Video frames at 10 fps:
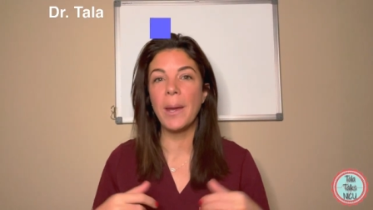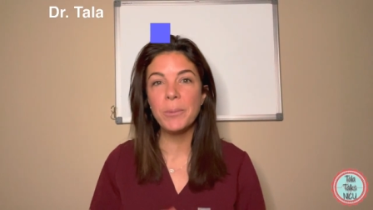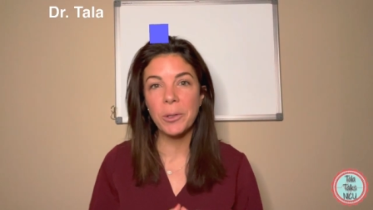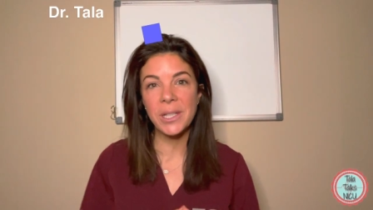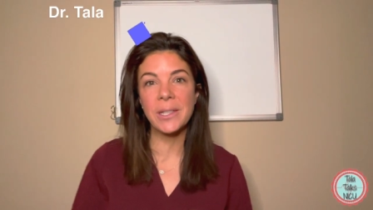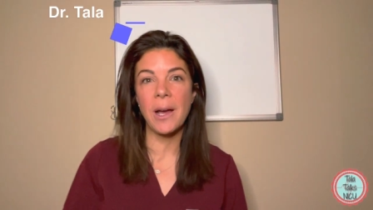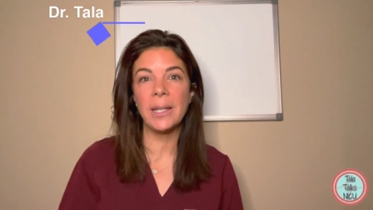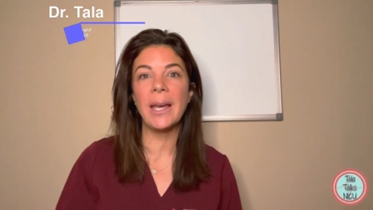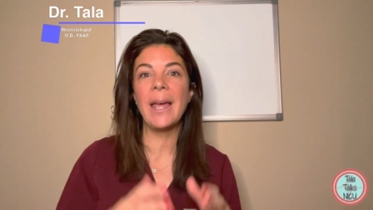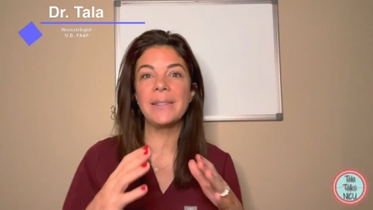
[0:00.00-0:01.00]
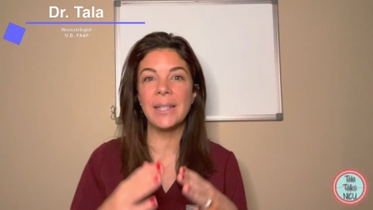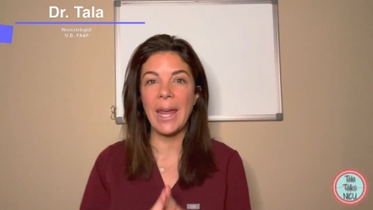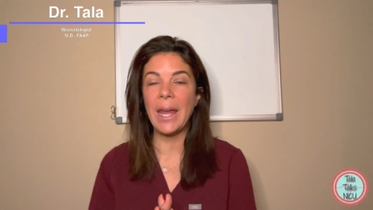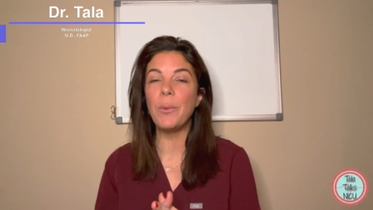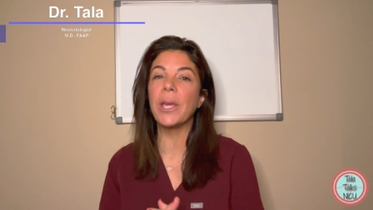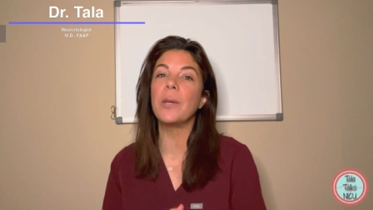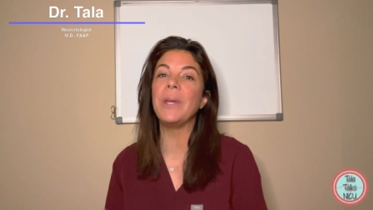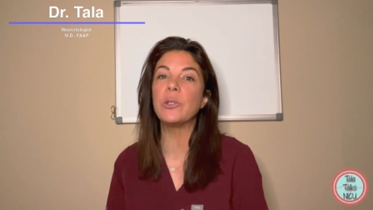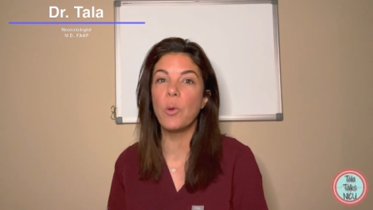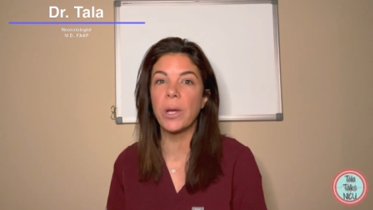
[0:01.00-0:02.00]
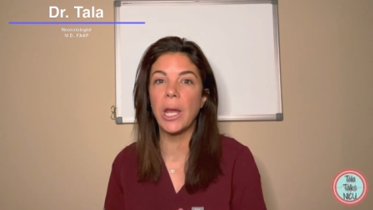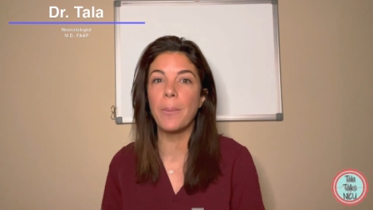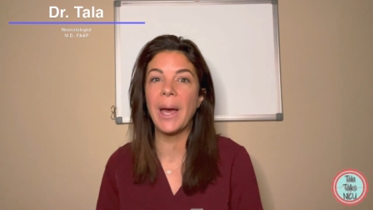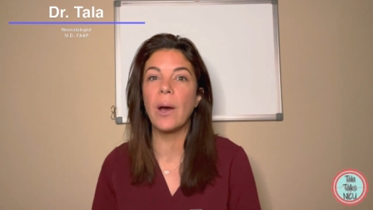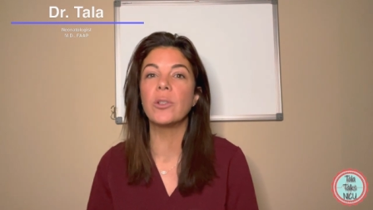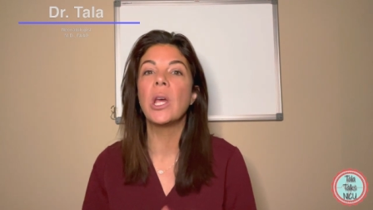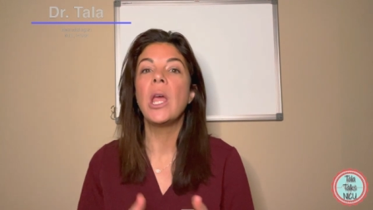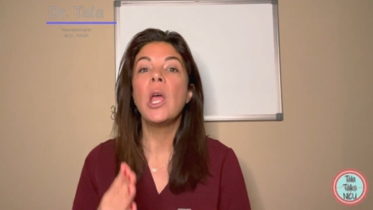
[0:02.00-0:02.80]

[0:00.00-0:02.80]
I'm Doctor Tala, and today we're going to be talking about